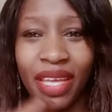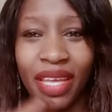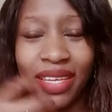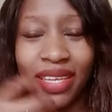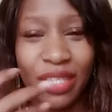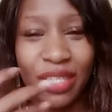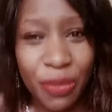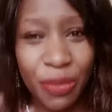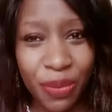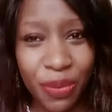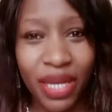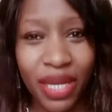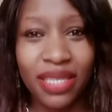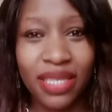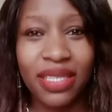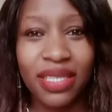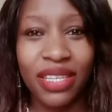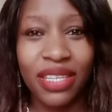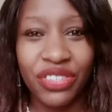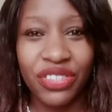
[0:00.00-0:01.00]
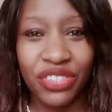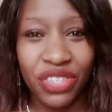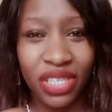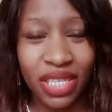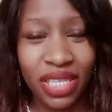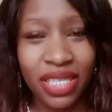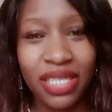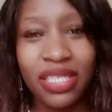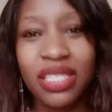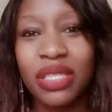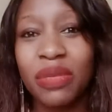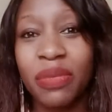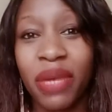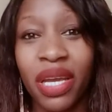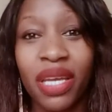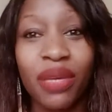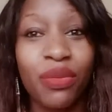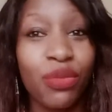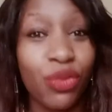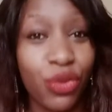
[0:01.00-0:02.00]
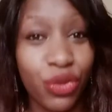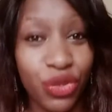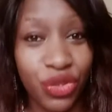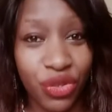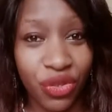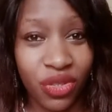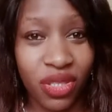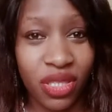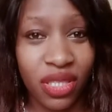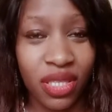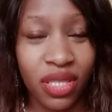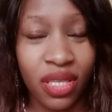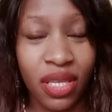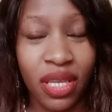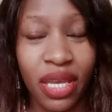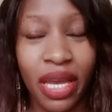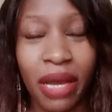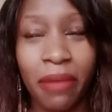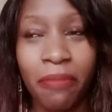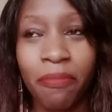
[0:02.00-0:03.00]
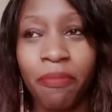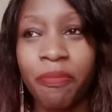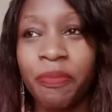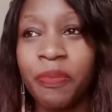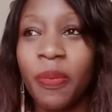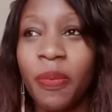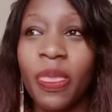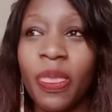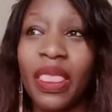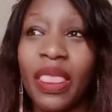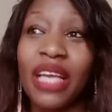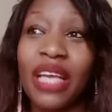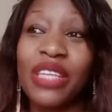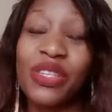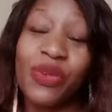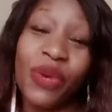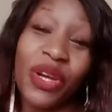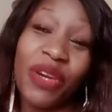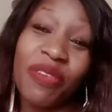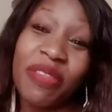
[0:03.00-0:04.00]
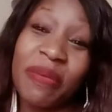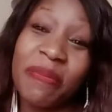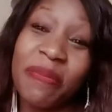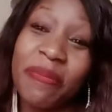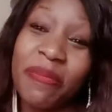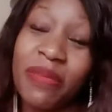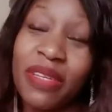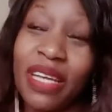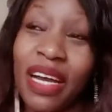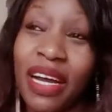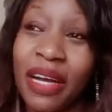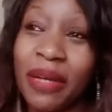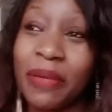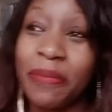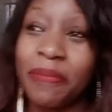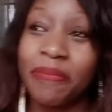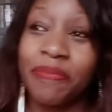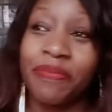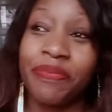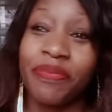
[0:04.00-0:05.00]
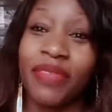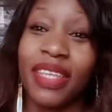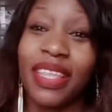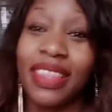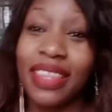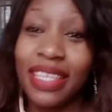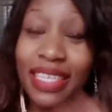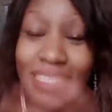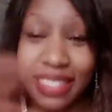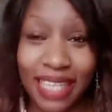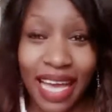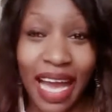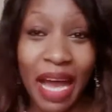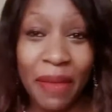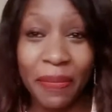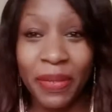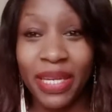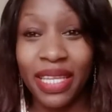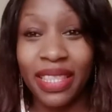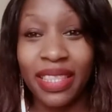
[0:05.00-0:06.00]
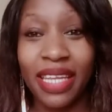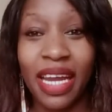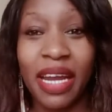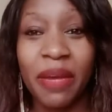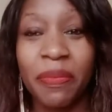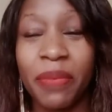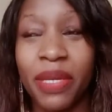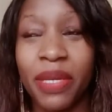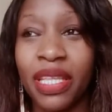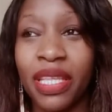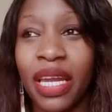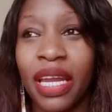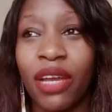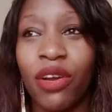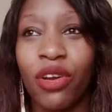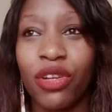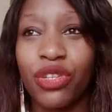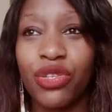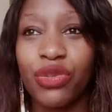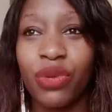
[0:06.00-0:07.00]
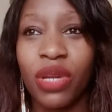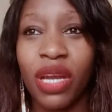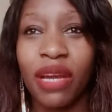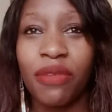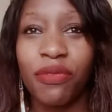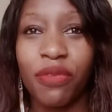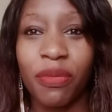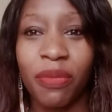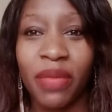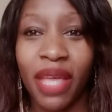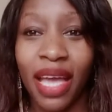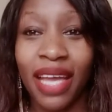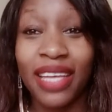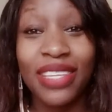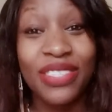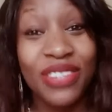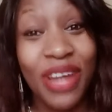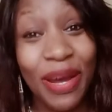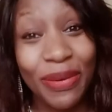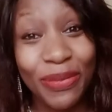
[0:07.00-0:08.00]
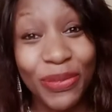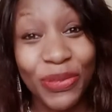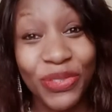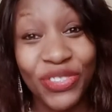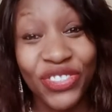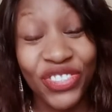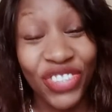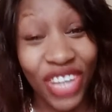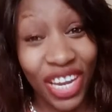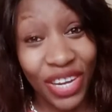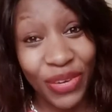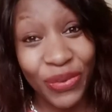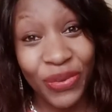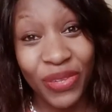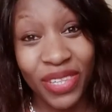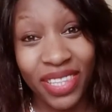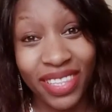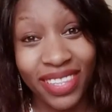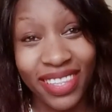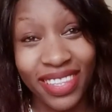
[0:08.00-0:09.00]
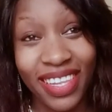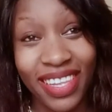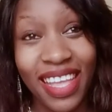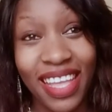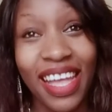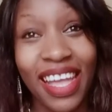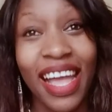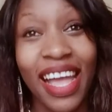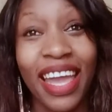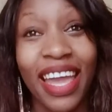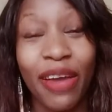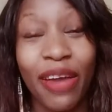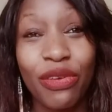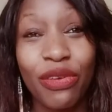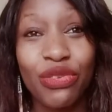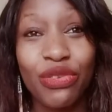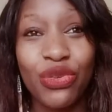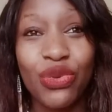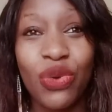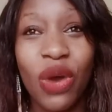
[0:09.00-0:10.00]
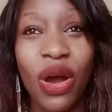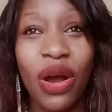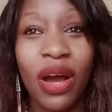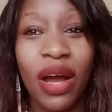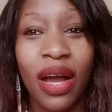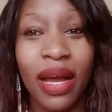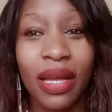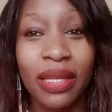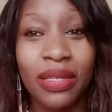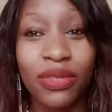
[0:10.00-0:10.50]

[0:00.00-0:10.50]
express and release my emotions. So one of the things that happened in therapy that I got to learn from there is how to journal. And I want to do a